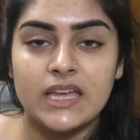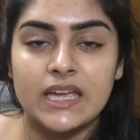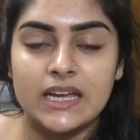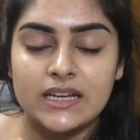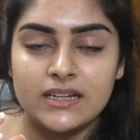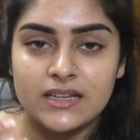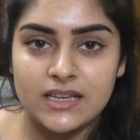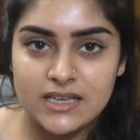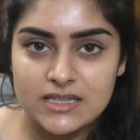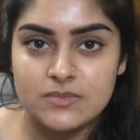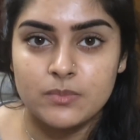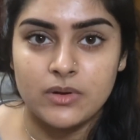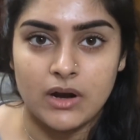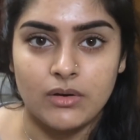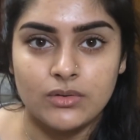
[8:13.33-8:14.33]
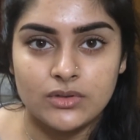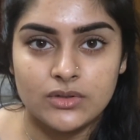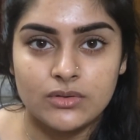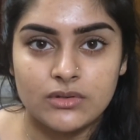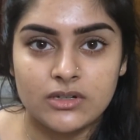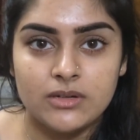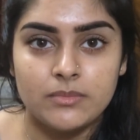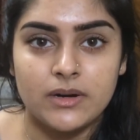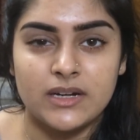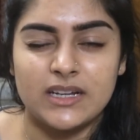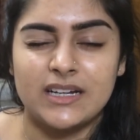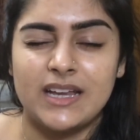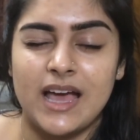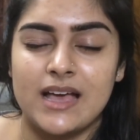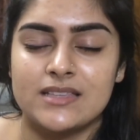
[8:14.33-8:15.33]
It is brown toned, but
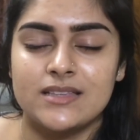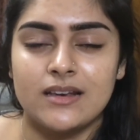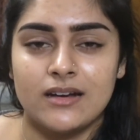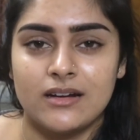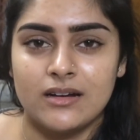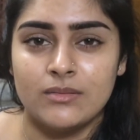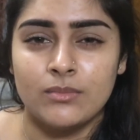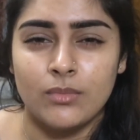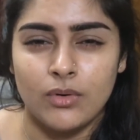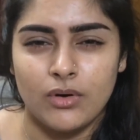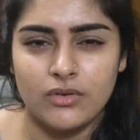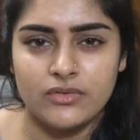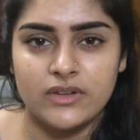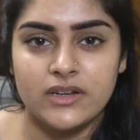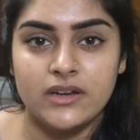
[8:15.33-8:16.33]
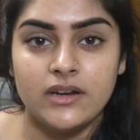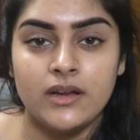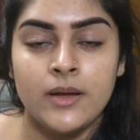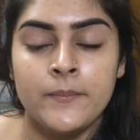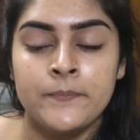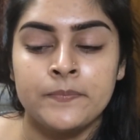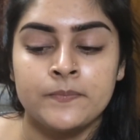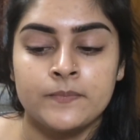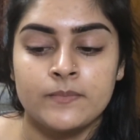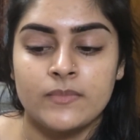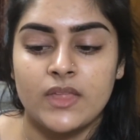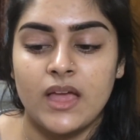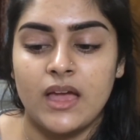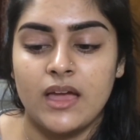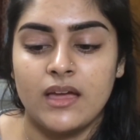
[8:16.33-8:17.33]
it has a little mauve in it,
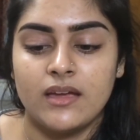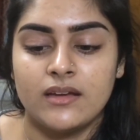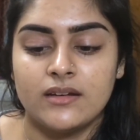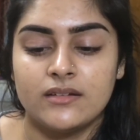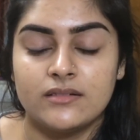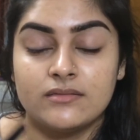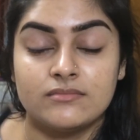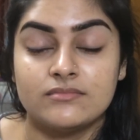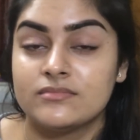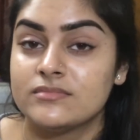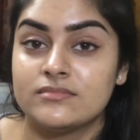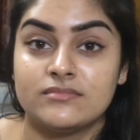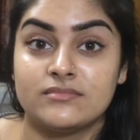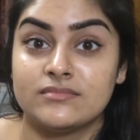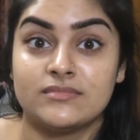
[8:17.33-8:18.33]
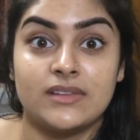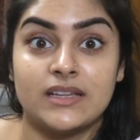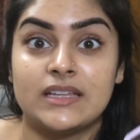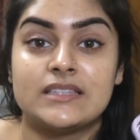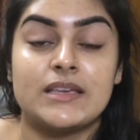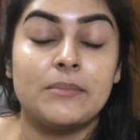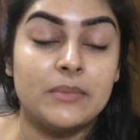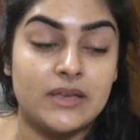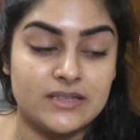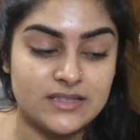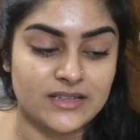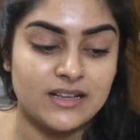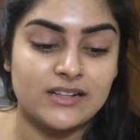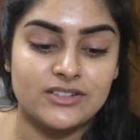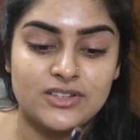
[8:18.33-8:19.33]
and it's
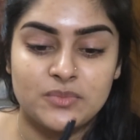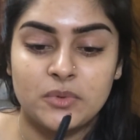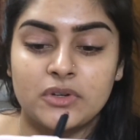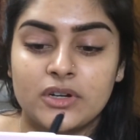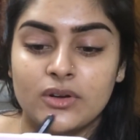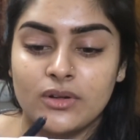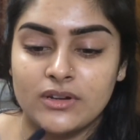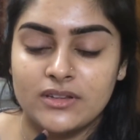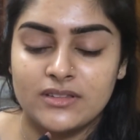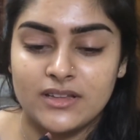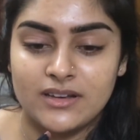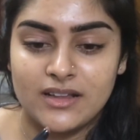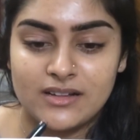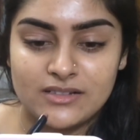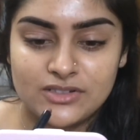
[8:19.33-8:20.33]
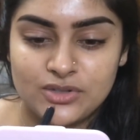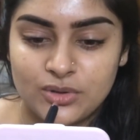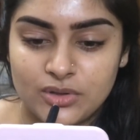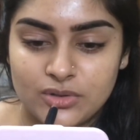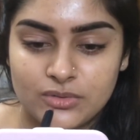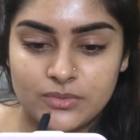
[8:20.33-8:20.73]
amazing. I'll just put it on and then I'll show you.